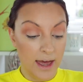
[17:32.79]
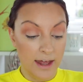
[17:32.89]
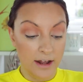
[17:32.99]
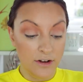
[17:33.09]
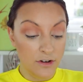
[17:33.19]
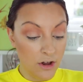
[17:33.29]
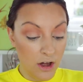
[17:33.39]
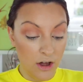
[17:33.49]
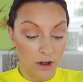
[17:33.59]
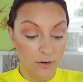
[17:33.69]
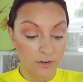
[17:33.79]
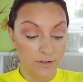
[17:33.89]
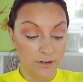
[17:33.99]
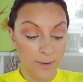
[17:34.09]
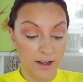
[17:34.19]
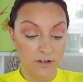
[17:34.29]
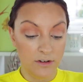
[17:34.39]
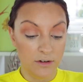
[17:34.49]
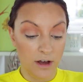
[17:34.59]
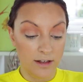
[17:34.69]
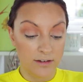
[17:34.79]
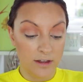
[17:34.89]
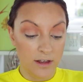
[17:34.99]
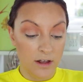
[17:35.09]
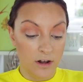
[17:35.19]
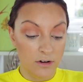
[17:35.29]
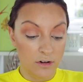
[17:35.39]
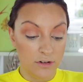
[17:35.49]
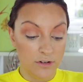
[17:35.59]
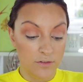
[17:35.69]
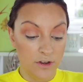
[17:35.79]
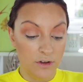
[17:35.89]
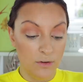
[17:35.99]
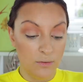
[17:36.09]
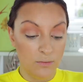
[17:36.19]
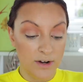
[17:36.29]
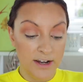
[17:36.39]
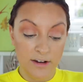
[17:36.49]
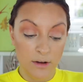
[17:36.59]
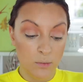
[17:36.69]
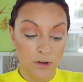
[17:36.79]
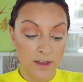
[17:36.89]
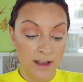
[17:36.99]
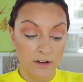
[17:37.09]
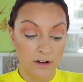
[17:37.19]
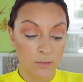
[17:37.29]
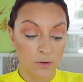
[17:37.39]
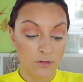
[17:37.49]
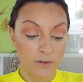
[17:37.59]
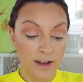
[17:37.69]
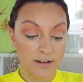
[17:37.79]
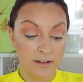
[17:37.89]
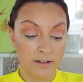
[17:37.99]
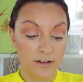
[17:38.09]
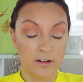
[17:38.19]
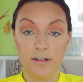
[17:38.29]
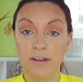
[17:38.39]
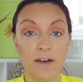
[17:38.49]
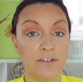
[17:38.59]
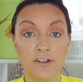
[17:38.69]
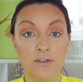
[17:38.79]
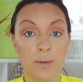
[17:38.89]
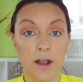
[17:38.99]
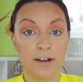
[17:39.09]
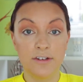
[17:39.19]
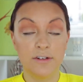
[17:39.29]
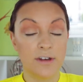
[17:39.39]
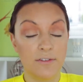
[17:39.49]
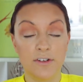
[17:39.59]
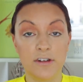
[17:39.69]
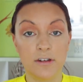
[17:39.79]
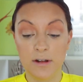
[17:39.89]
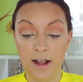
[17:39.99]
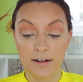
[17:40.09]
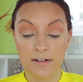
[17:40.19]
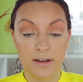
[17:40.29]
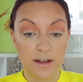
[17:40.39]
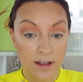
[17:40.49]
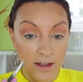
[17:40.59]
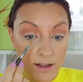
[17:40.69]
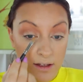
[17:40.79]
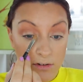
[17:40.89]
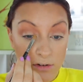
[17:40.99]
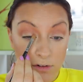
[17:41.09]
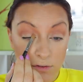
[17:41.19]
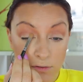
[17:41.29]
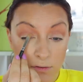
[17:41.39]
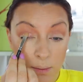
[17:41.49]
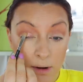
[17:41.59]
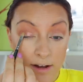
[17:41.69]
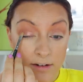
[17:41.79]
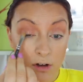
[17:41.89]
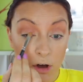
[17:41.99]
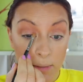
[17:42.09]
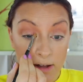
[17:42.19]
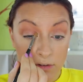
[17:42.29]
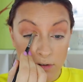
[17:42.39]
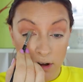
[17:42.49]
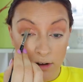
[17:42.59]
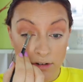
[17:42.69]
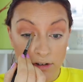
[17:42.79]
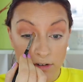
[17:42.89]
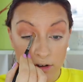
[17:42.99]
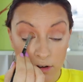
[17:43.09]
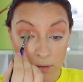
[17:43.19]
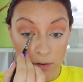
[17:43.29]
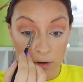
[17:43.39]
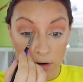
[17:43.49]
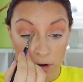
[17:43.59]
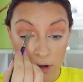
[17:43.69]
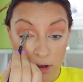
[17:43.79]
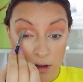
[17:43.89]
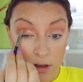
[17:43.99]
And I know from speaking to you guys, lots of you really don't want that. You don't want creators never to reply to you, never to like to sort of reply to comments or notice you or,